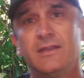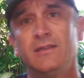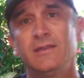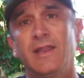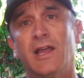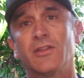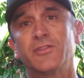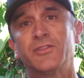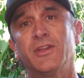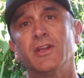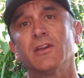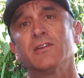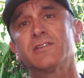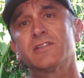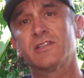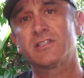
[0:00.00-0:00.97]
Now
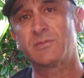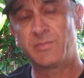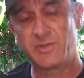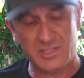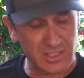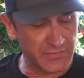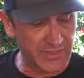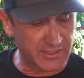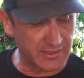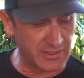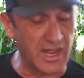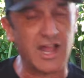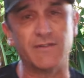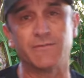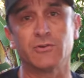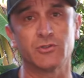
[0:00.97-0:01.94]
there is a specific
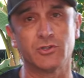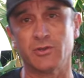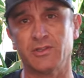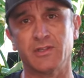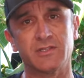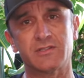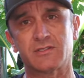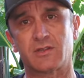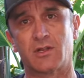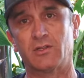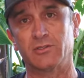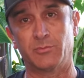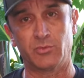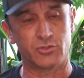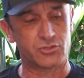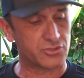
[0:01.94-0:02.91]
knot for doing this. It's
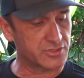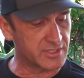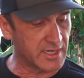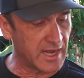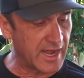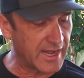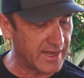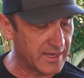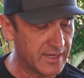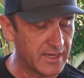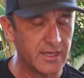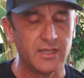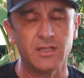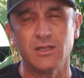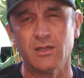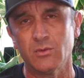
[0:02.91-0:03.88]
called a butcher's knot,
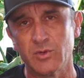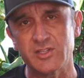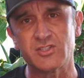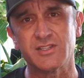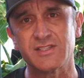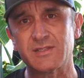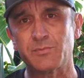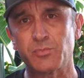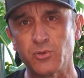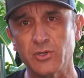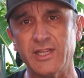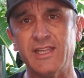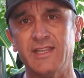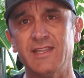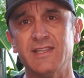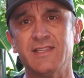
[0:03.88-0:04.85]
which is
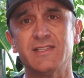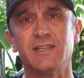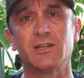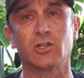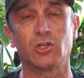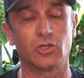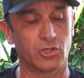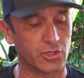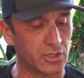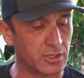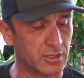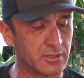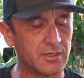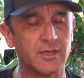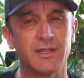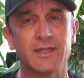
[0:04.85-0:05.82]
pretty easy to
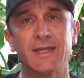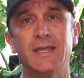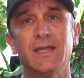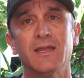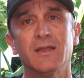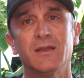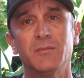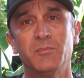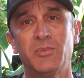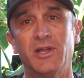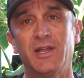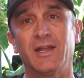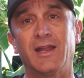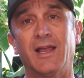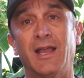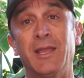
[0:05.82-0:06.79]
learn,
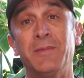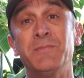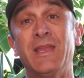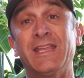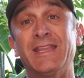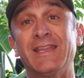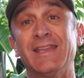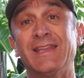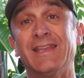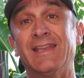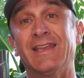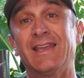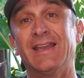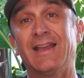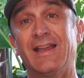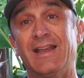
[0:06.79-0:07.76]
but I'm making
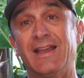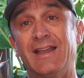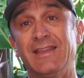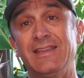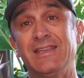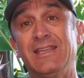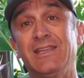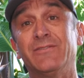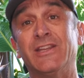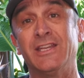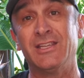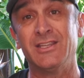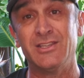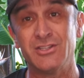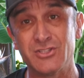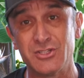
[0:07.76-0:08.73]
it even
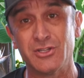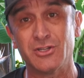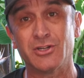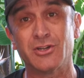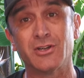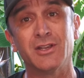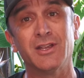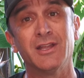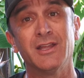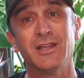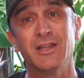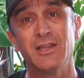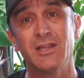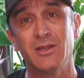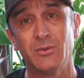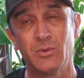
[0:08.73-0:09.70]
easier
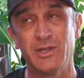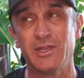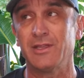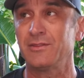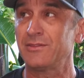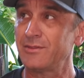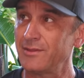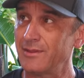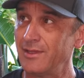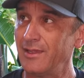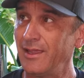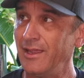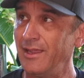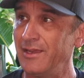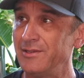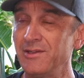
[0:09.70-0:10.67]
with
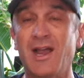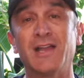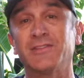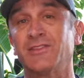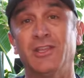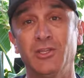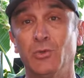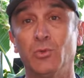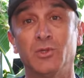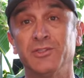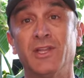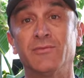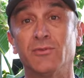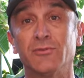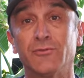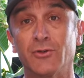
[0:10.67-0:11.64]
a knot that you will
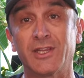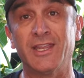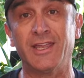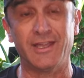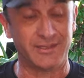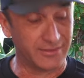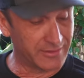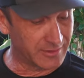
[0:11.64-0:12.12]
never forget.